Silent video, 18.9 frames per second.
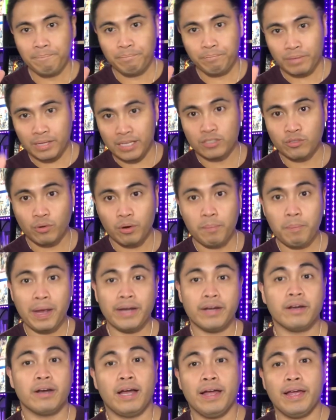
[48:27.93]
as a
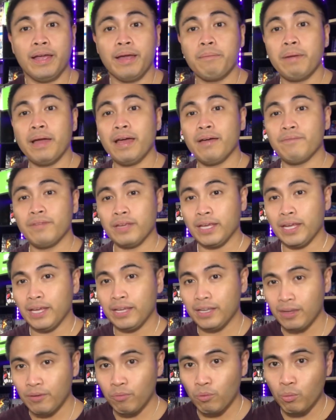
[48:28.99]
reminder, I am having a
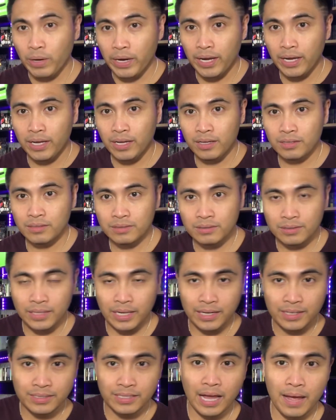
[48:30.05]
giveaway
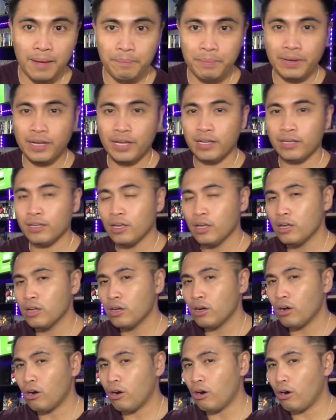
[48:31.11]
that is happening
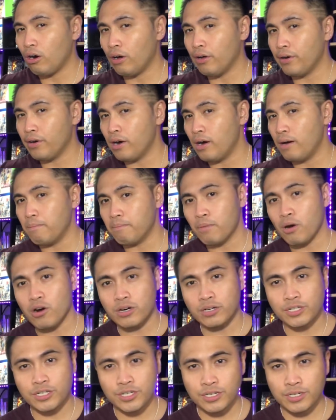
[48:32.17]
on
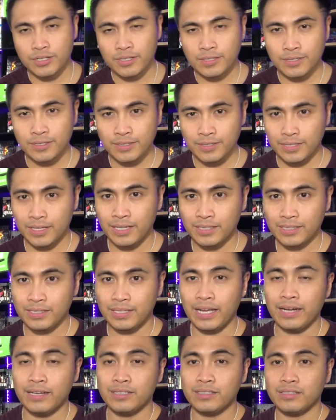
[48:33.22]
March 6th.
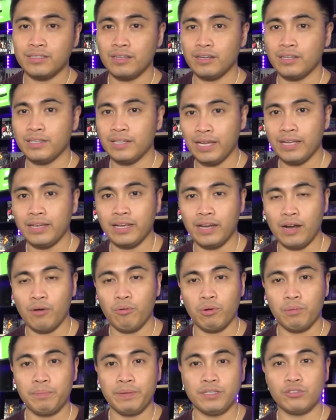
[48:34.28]
That is the day that I
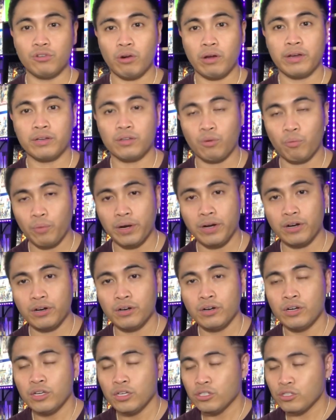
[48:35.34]
will be joining the winner.
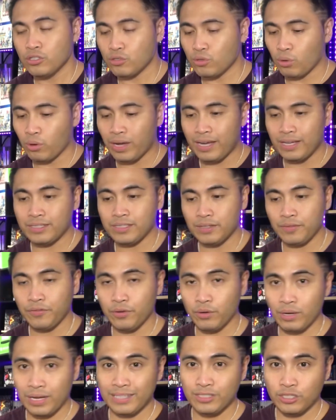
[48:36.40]
So guys, if you
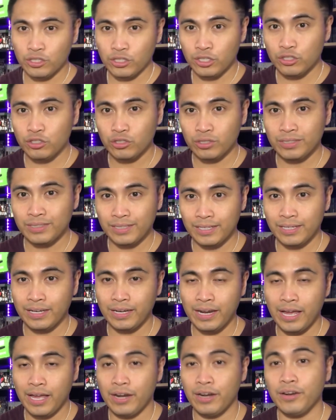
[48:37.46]
guys are interested in
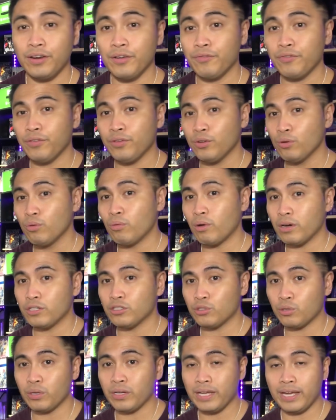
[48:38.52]
that, and if you want to
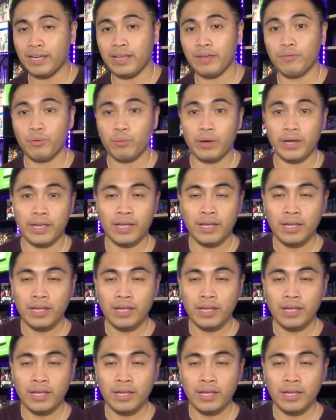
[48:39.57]
join that giveaway,